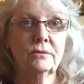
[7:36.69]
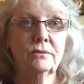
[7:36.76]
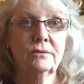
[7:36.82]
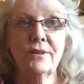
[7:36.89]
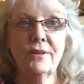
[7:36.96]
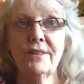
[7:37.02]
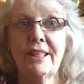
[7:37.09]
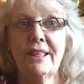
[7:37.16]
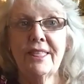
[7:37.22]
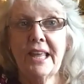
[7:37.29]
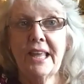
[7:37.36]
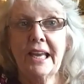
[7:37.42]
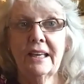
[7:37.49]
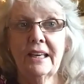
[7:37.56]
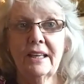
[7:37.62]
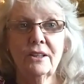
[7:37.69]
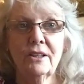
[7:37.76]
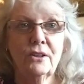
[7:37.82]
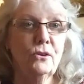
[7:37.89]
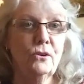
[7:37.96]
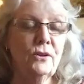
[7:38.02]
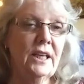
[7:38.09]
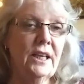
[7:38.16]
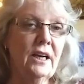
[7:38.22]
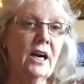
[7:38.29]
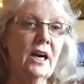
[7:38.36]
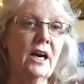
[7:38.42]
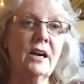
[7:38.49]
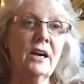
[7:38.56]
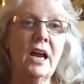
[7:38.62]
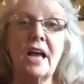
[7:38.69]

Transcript: what they think, who they are,